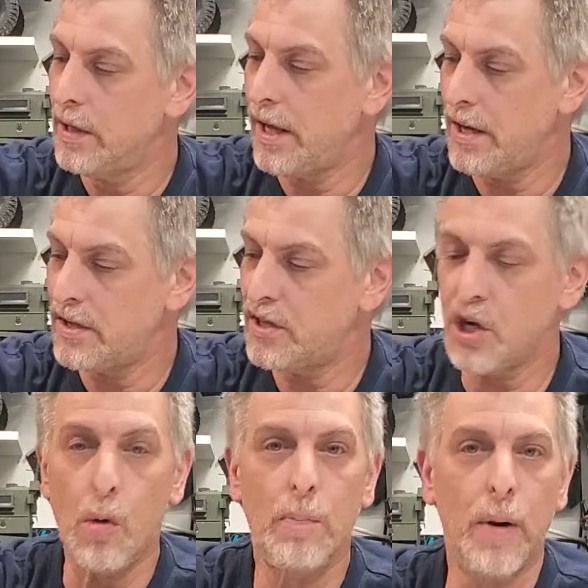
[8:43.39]
is
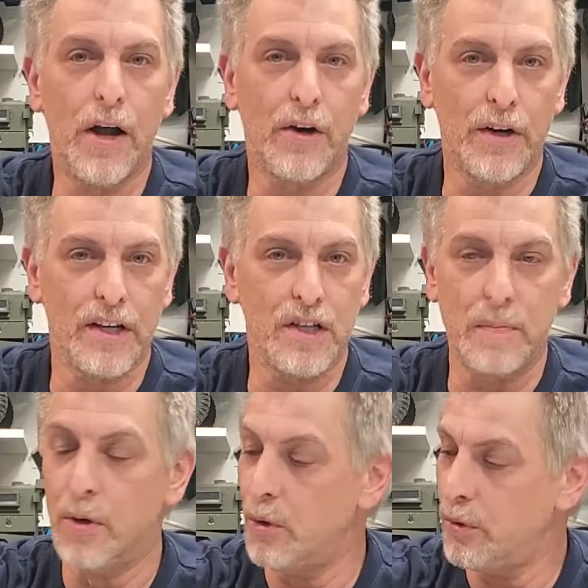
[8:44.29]
so buttery
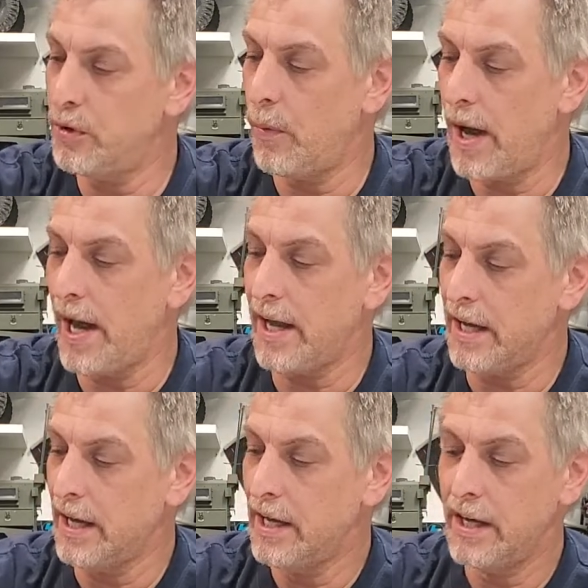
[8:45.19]
smooth, the way,
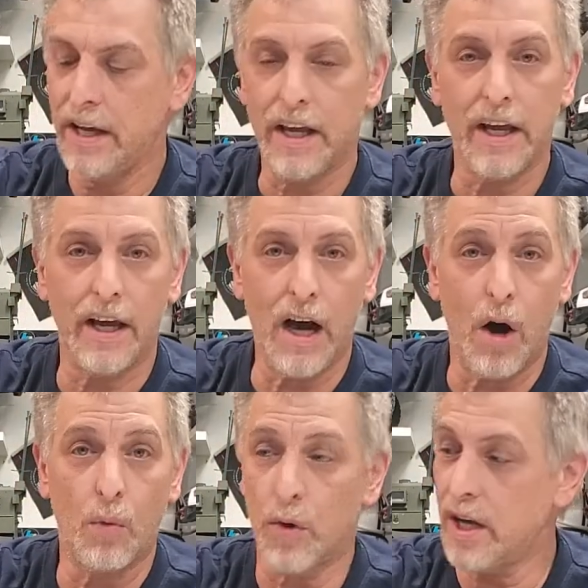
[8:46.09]

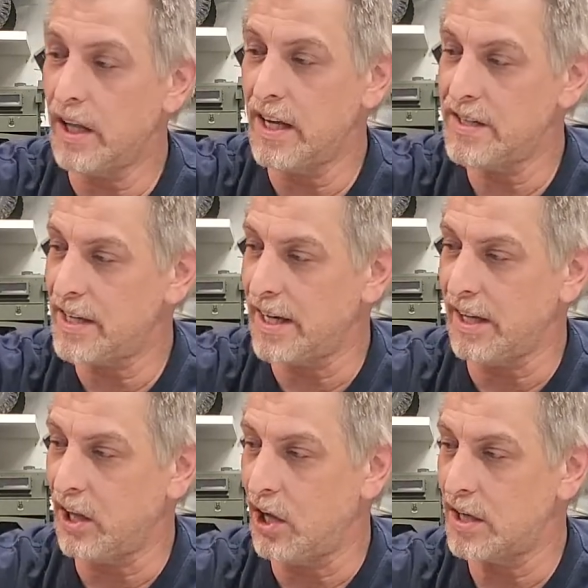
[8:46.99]
how realistic
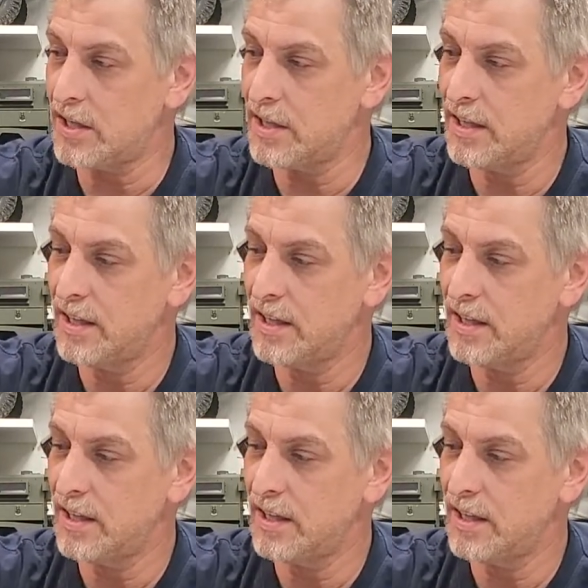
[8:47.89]
it looks